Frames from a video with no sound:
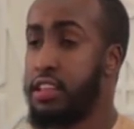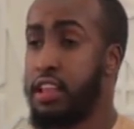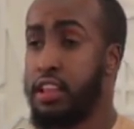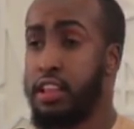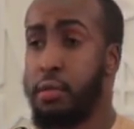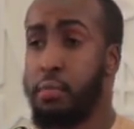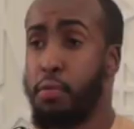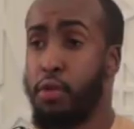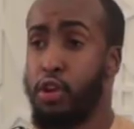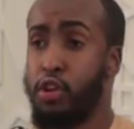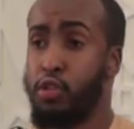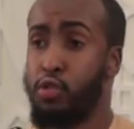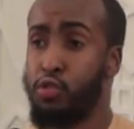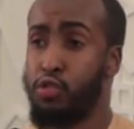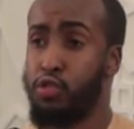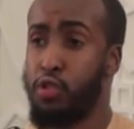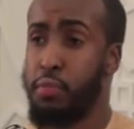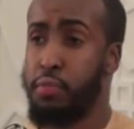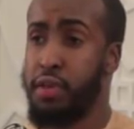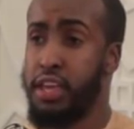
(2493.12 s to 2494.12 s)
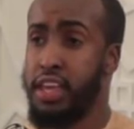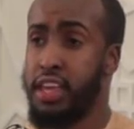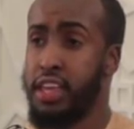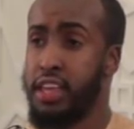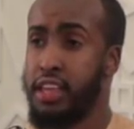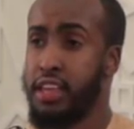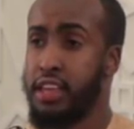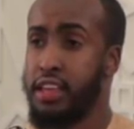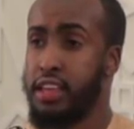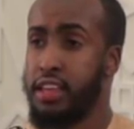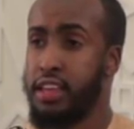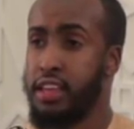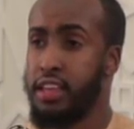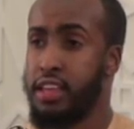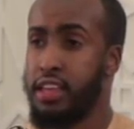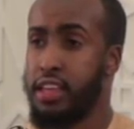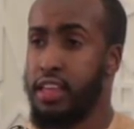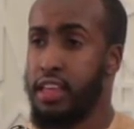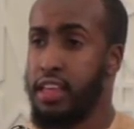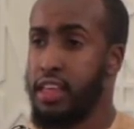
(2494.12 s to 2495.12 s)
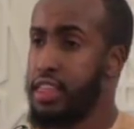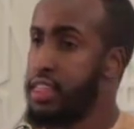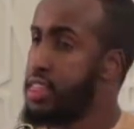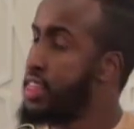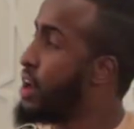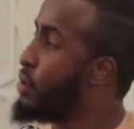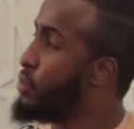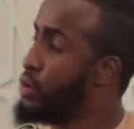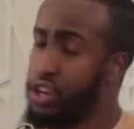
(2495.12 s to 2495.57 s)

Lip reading: Tadabbur can also be that